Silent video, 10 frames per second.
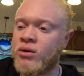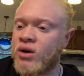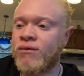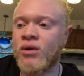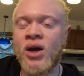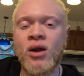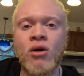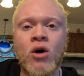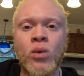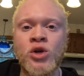definitely get
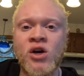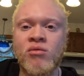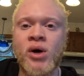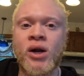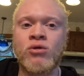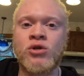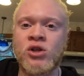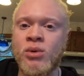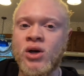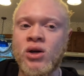an all-wheel drive model,
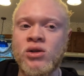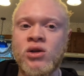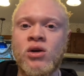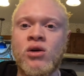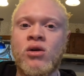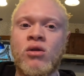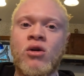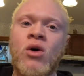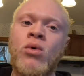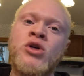just because
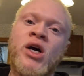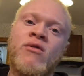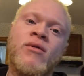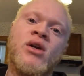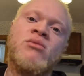the all-wheel drive